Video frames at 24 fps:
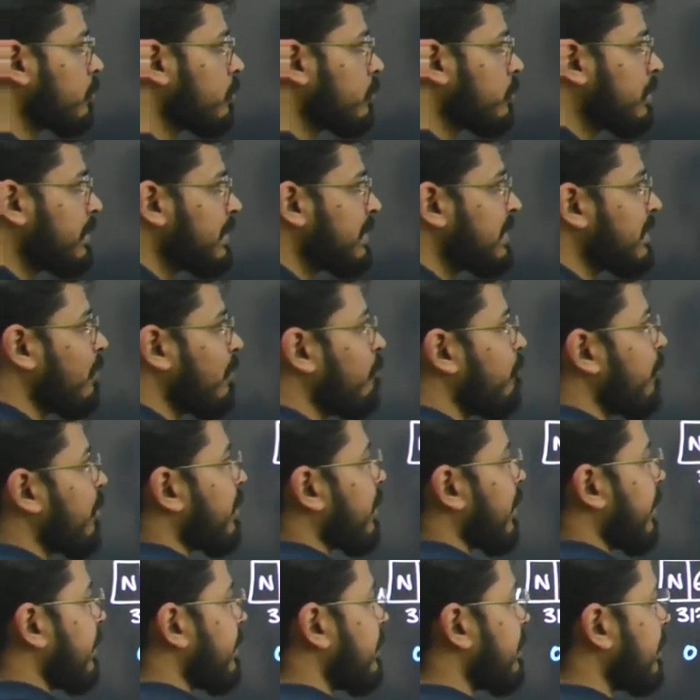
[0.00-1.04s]
somewhere
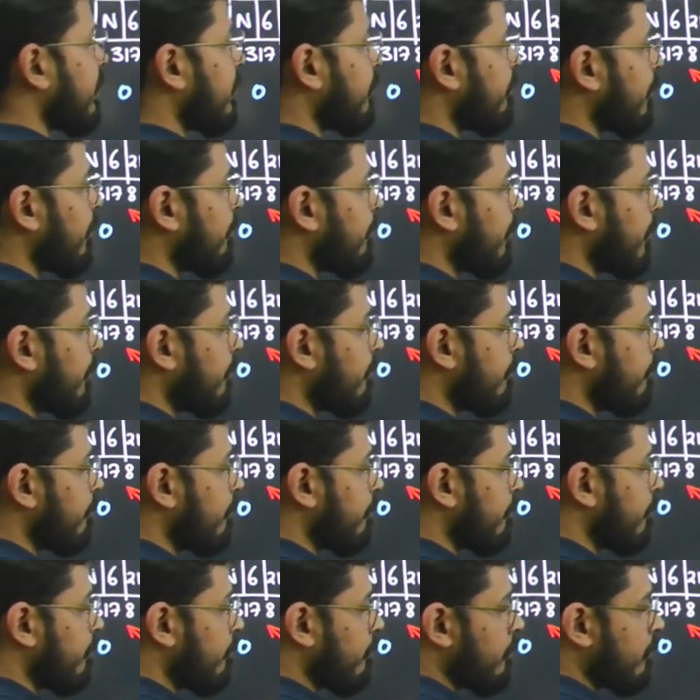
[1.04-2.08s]
right here maybe.
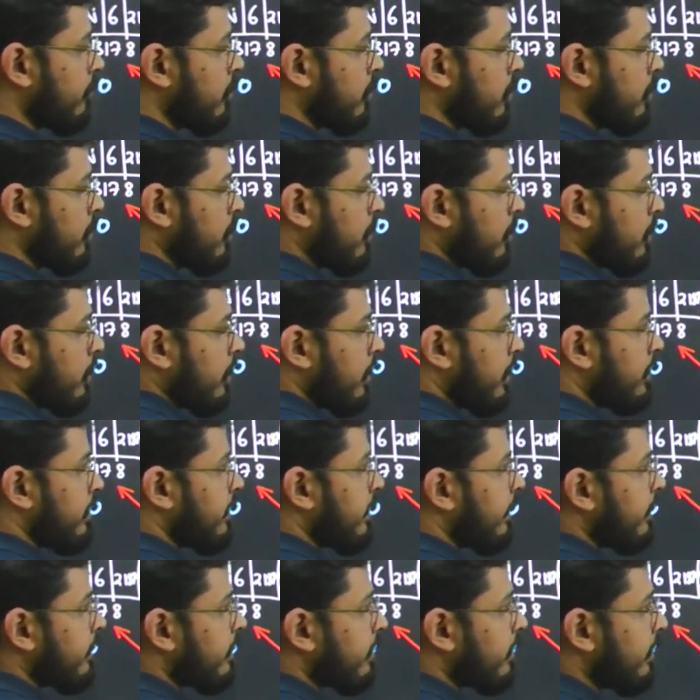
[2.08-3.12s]
In
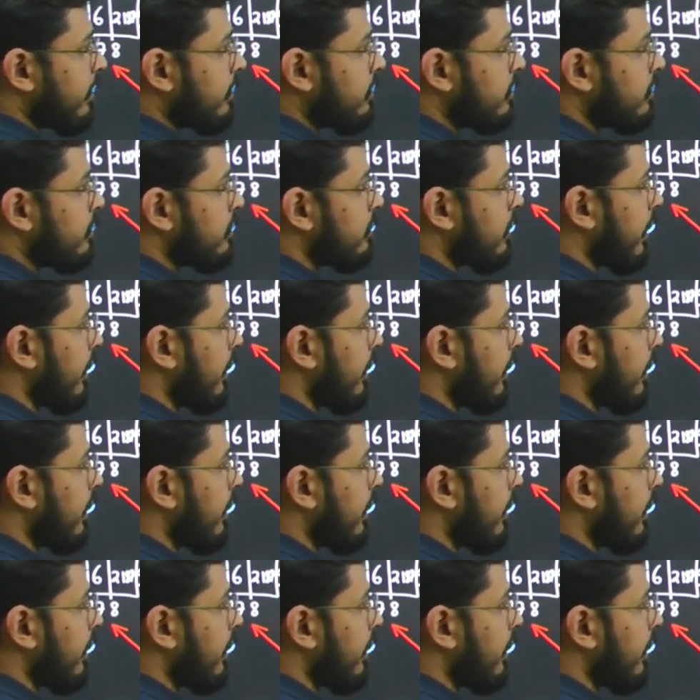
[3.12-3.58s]
that case I